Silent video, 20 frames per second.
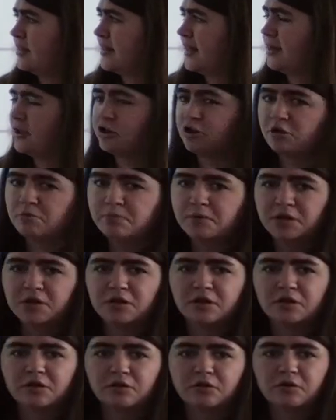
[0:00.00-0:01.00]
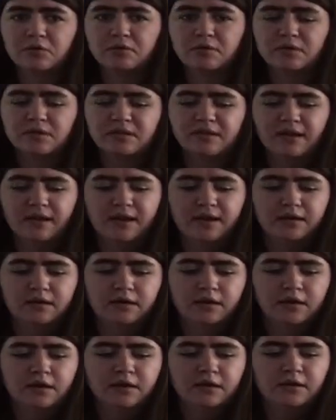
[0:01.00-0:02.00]
That should be the congruent sign.
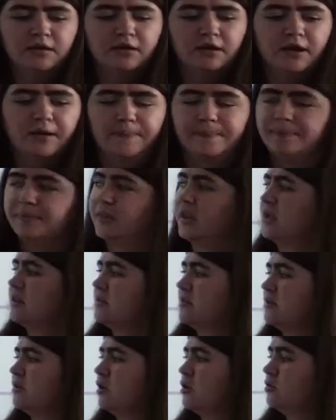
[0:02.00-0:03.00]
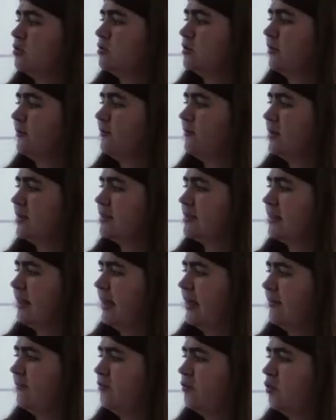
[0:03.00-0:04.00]
That's a note to fix
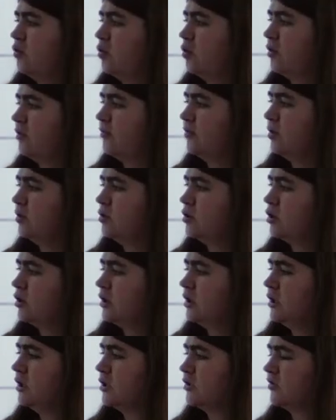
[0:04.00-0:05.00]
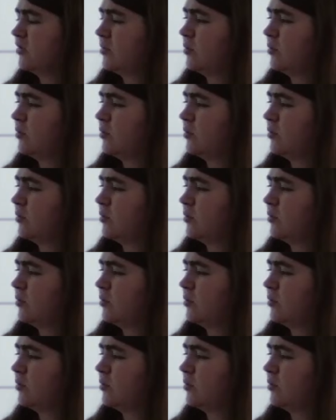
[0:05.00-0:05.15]
that for future years.